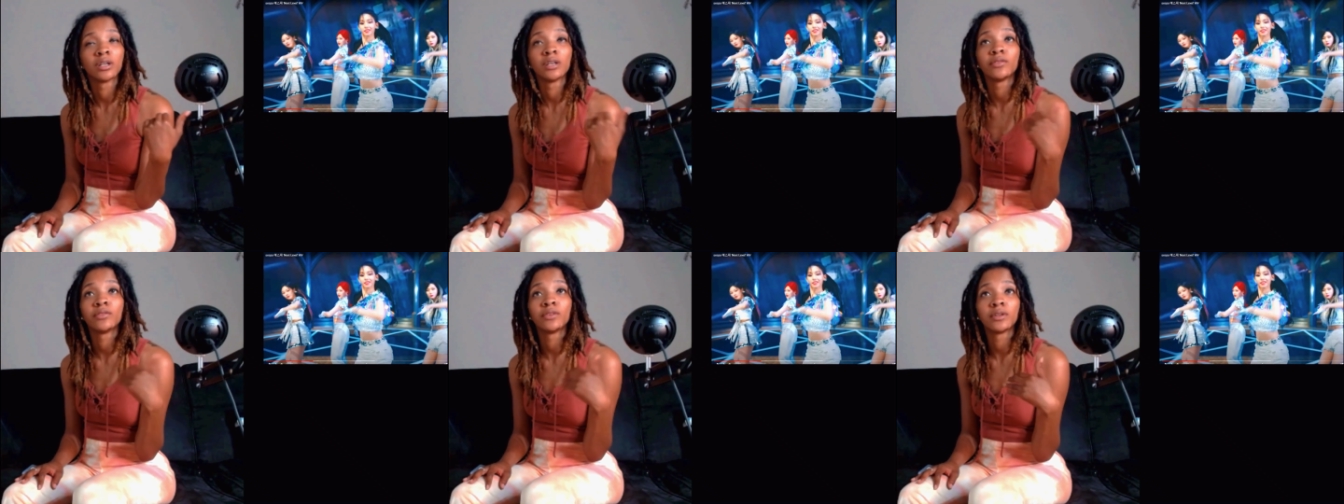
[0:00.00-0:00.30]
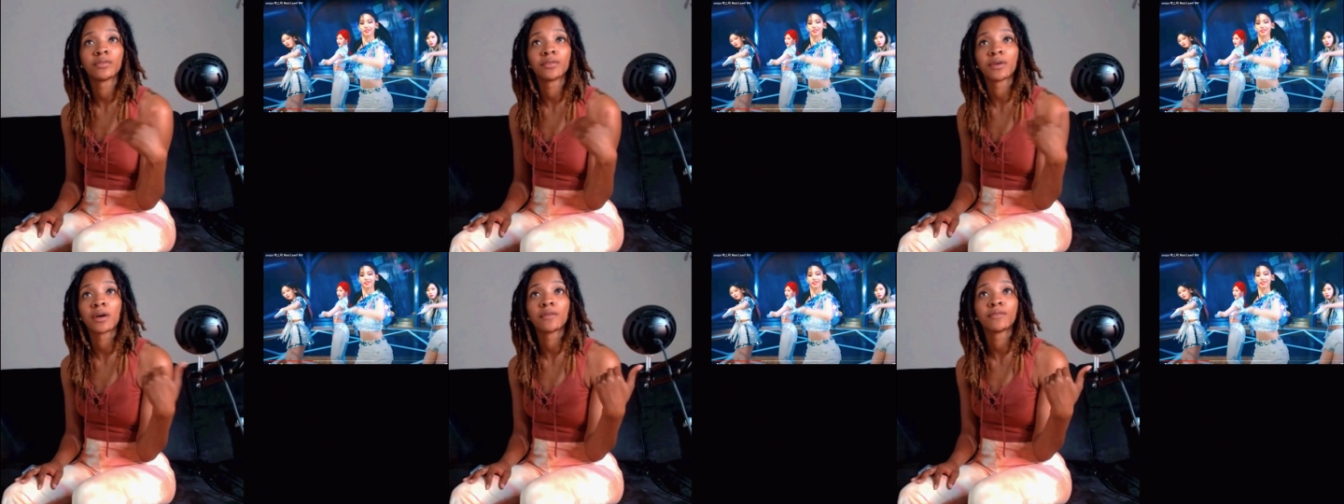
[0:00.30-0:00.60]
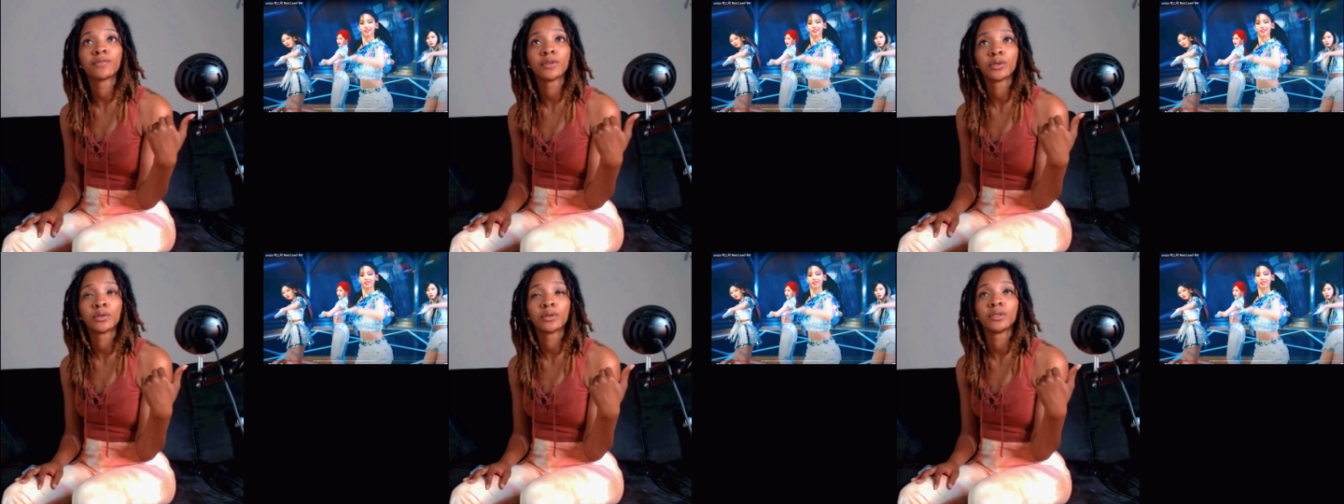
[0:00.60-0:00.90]
Even if I
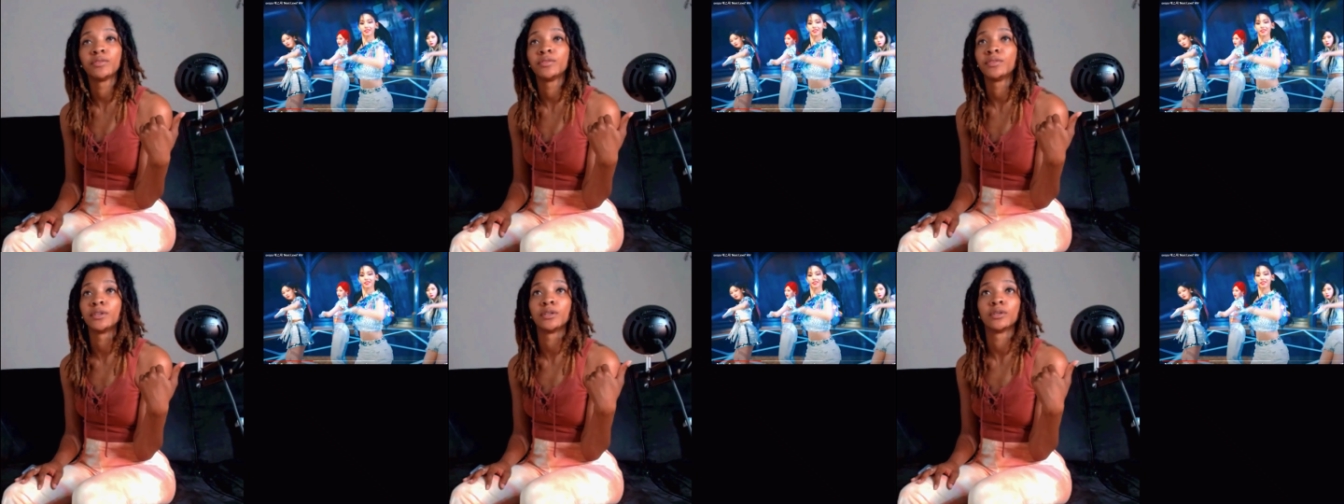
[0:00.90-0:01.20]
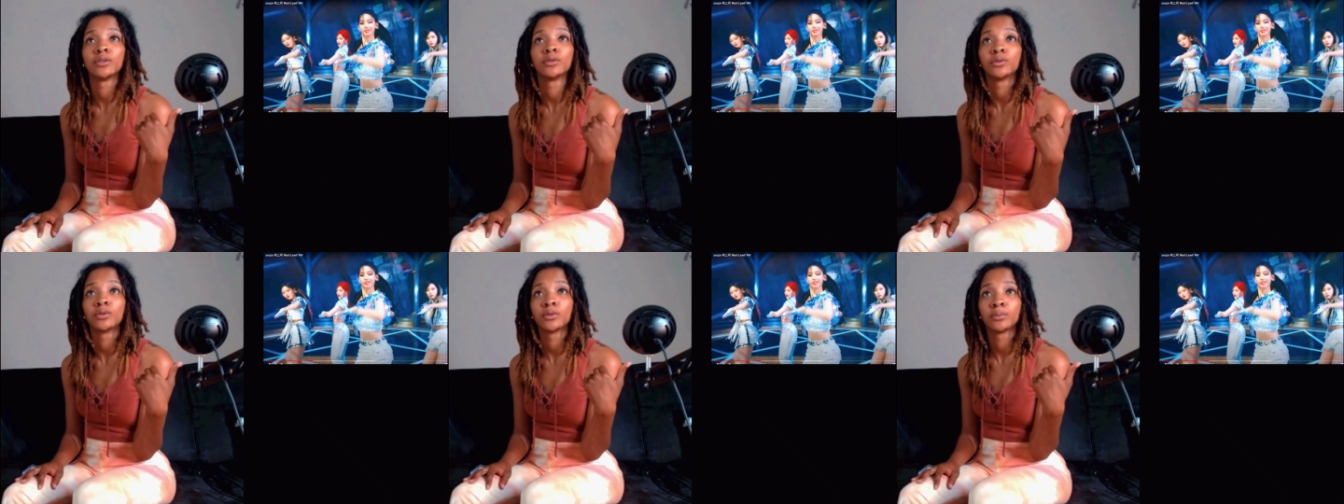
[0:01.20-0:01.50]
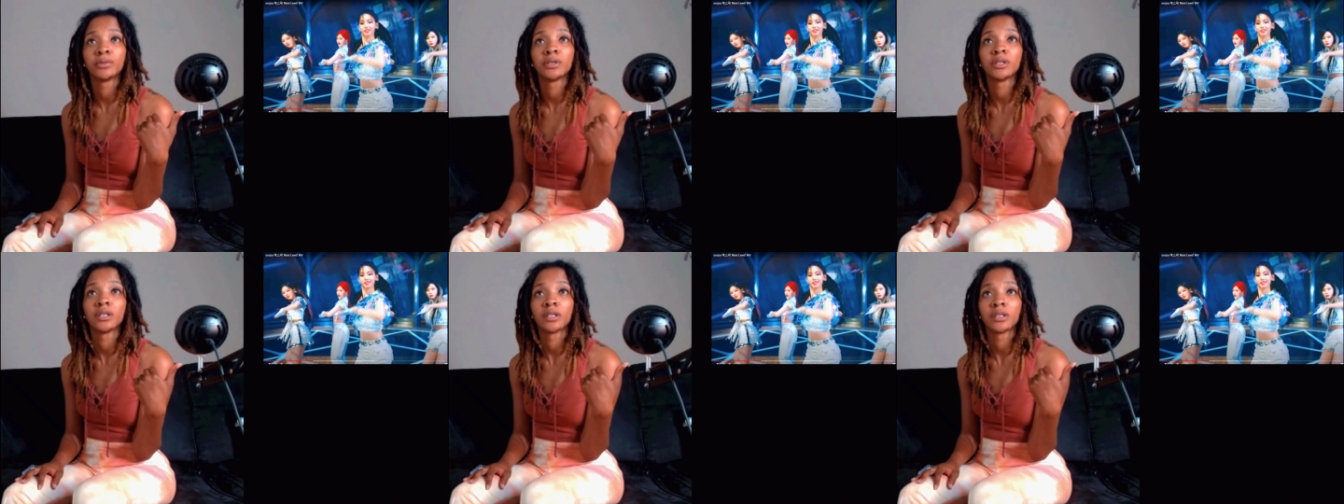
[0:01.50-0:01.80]
felt even a little
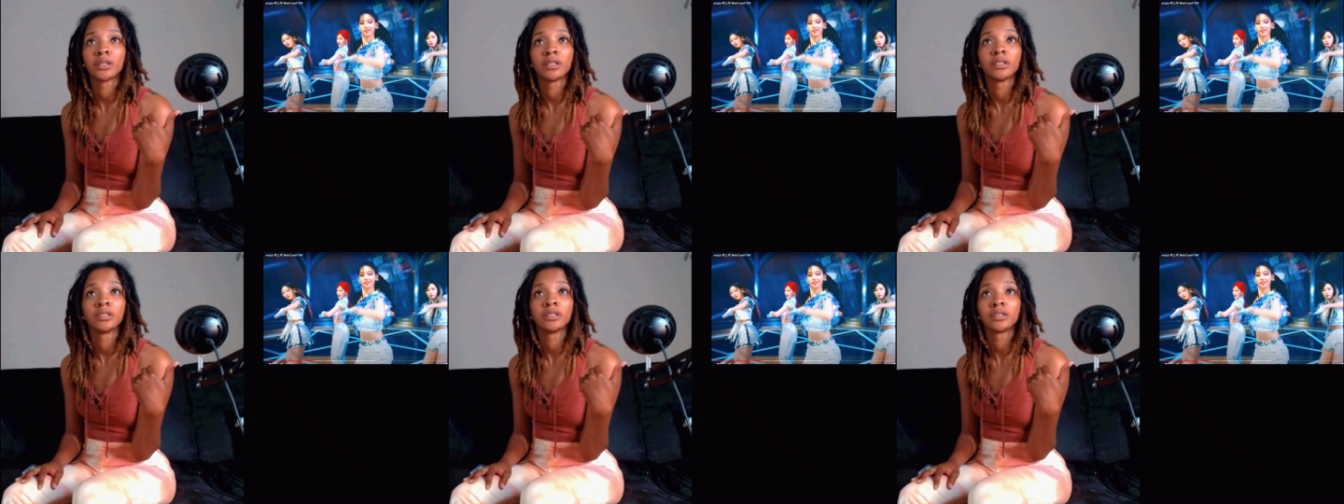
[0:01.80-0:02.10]
bit a